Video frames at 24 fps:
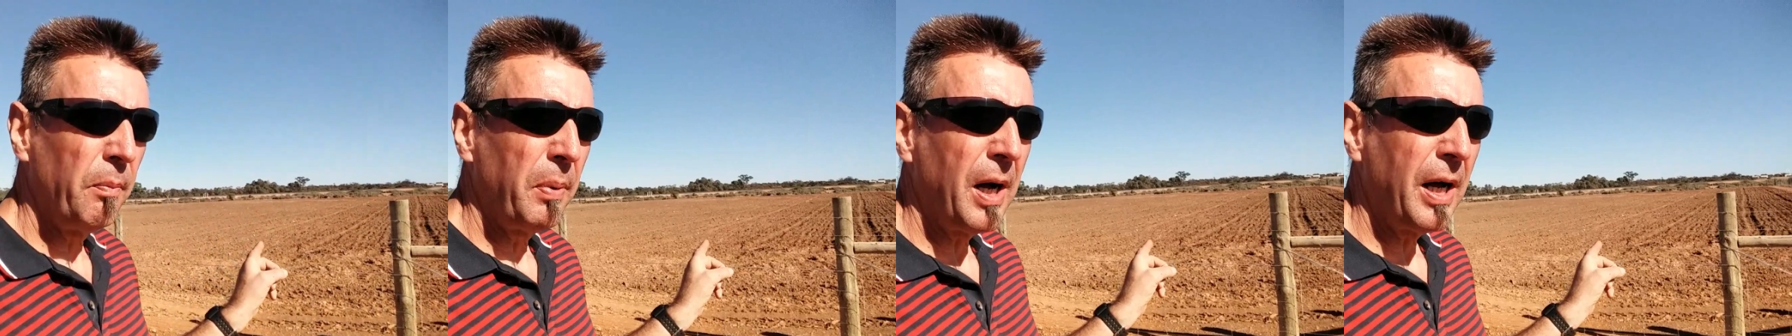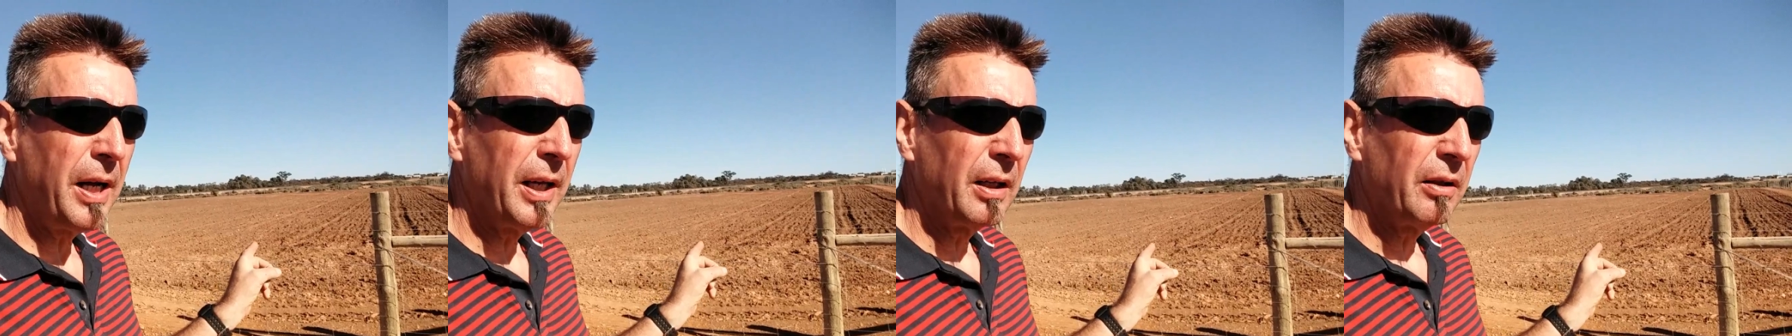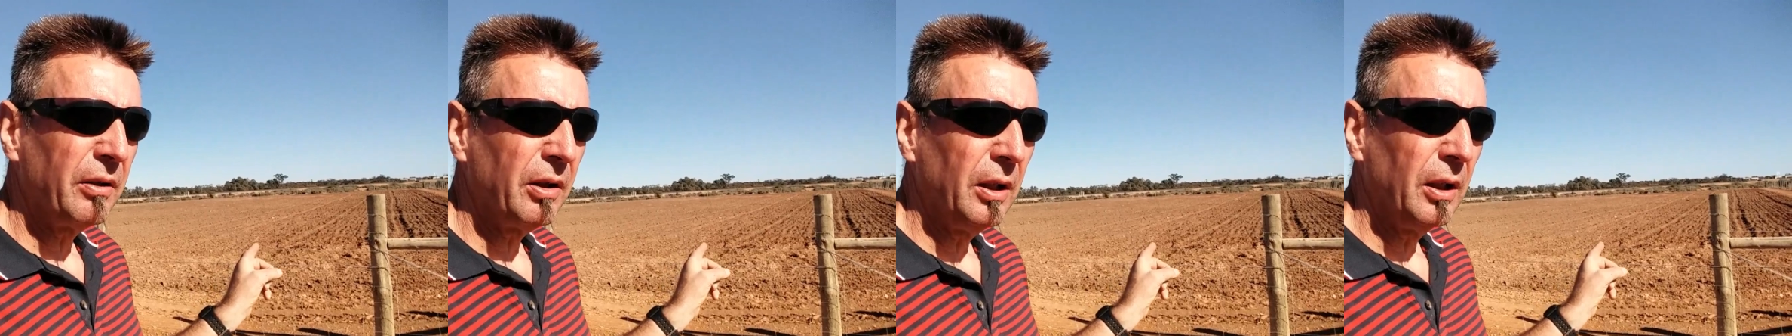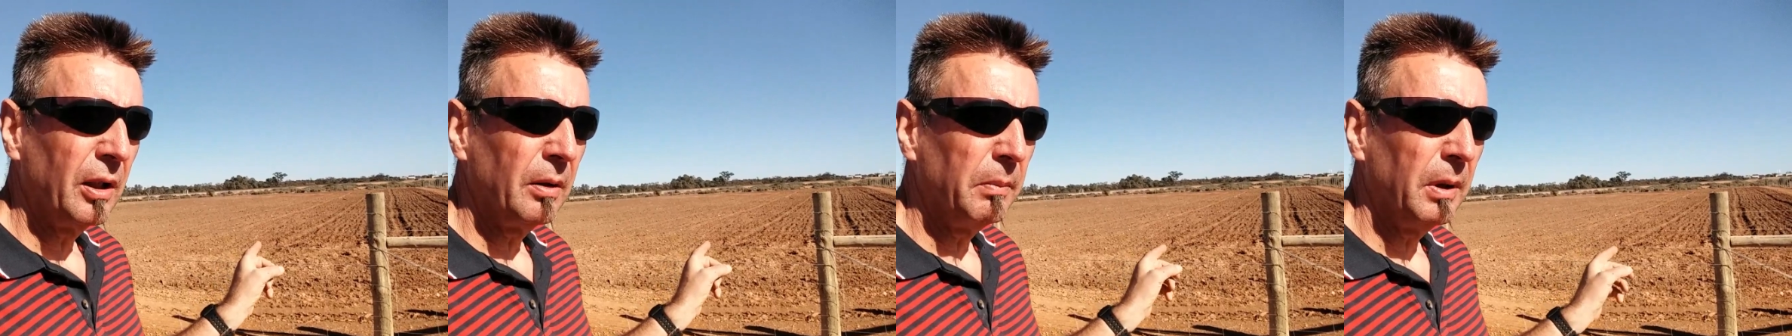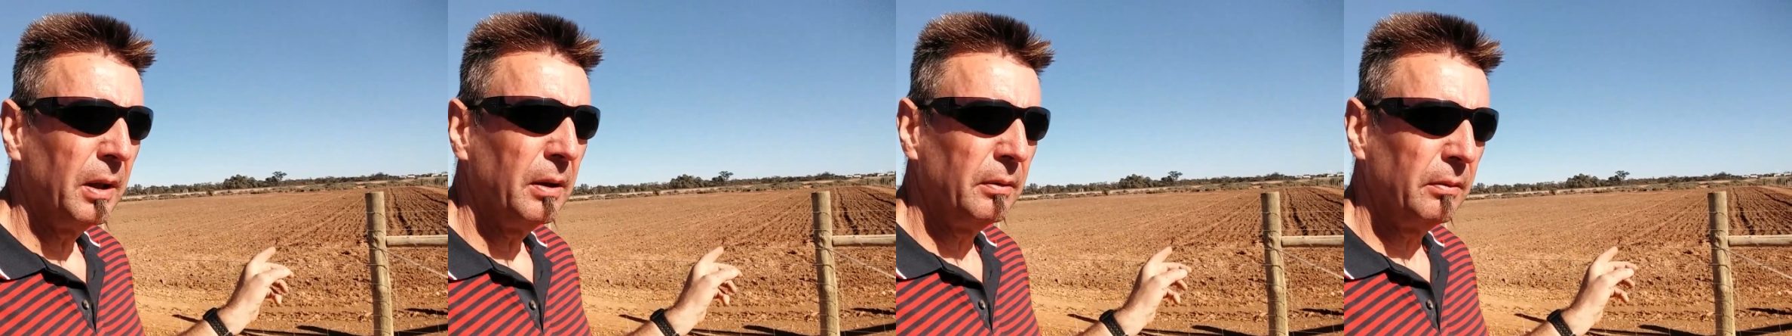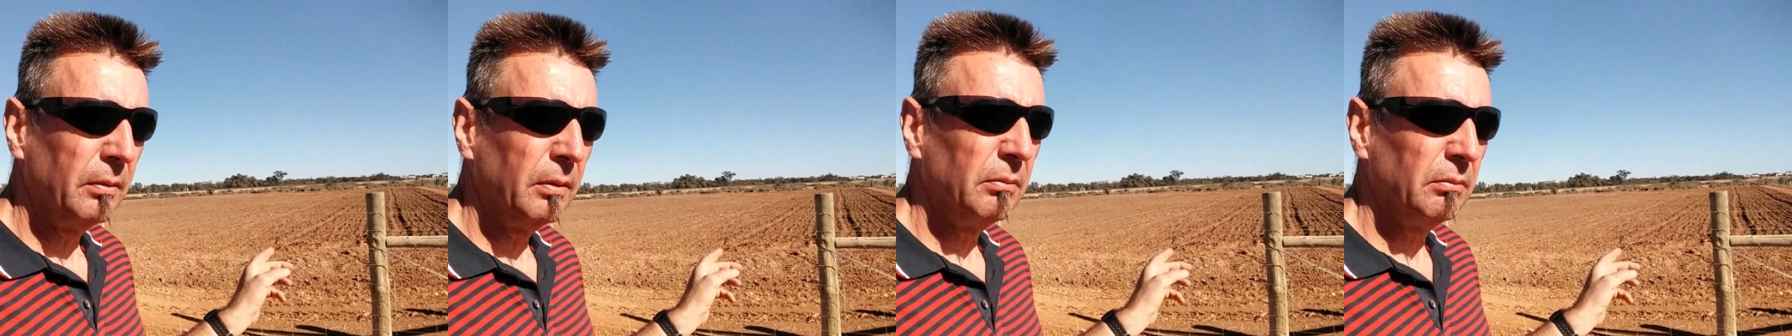paddocks here,
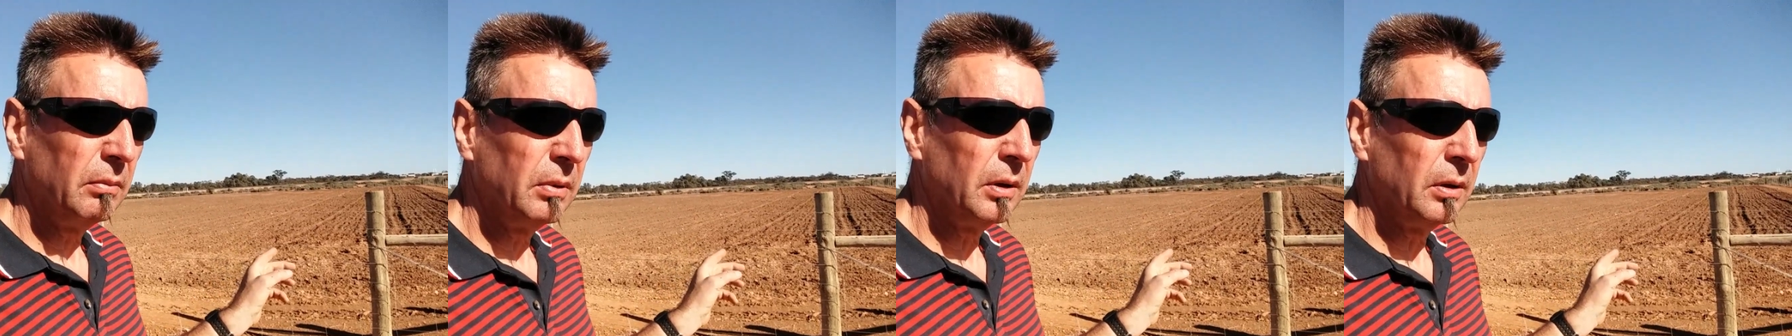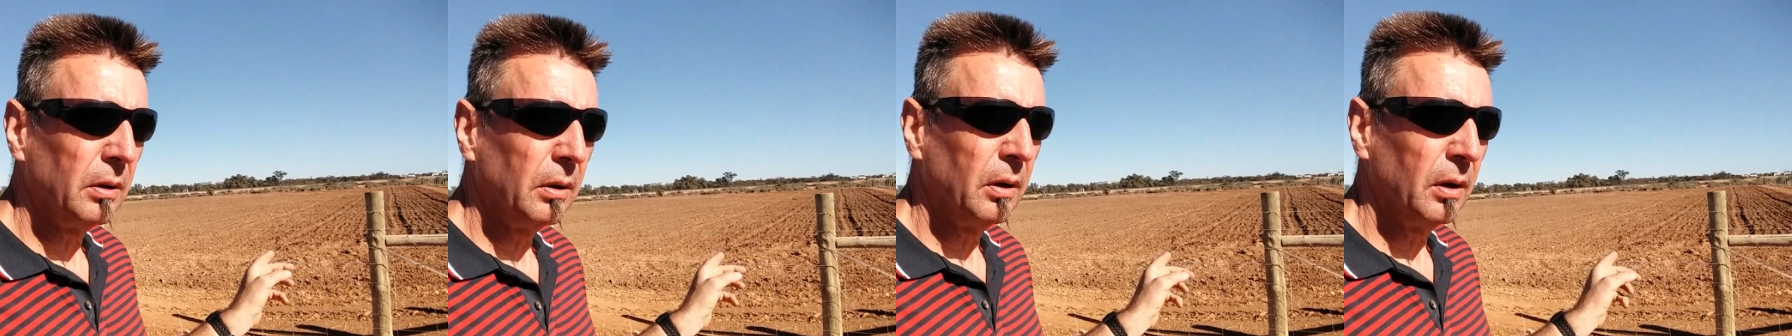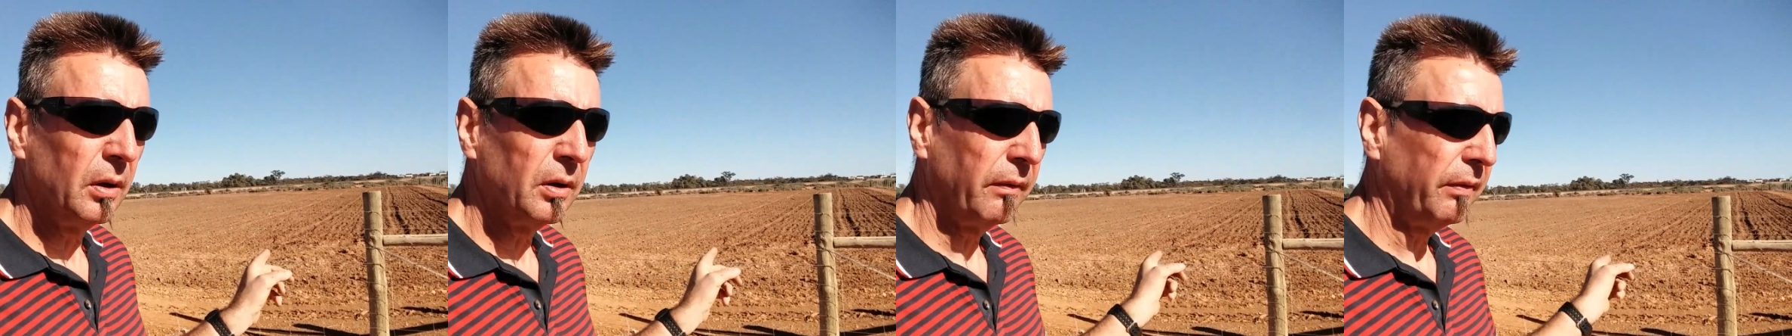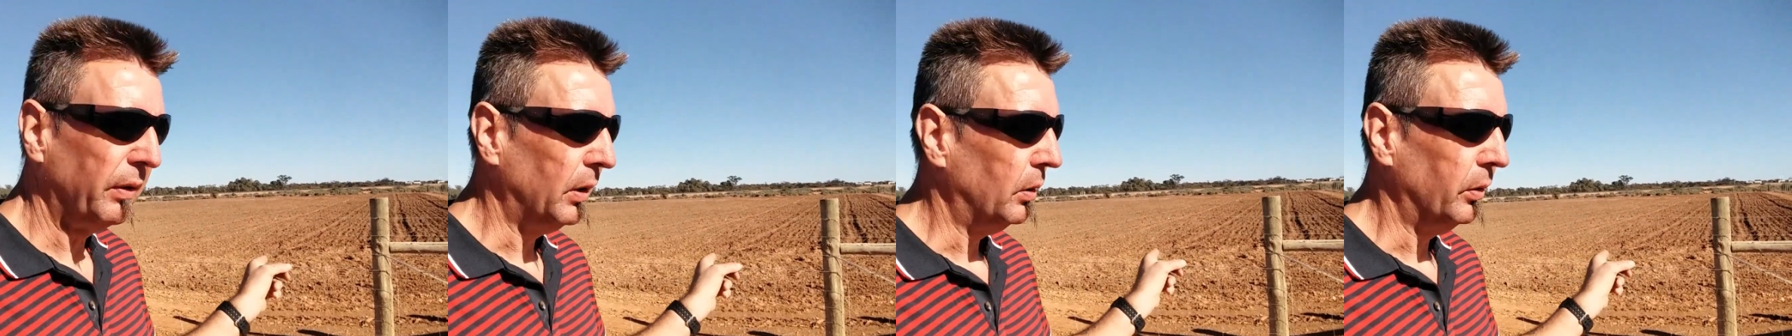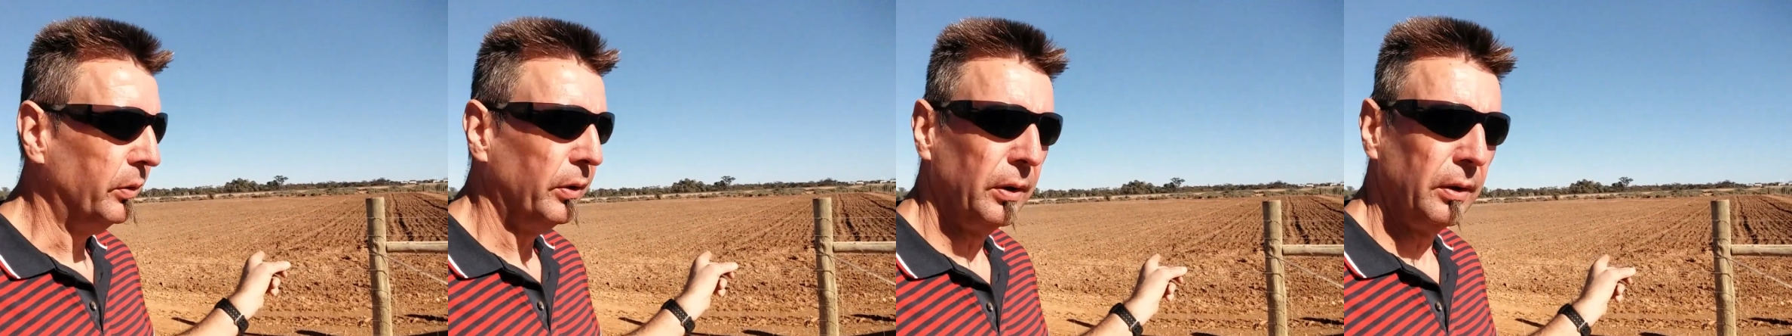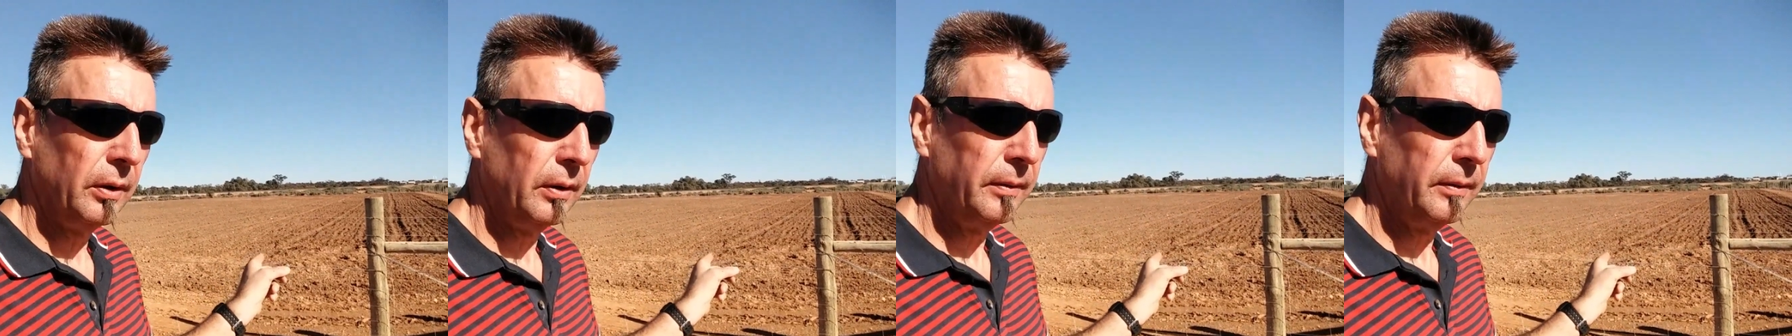but it's a field.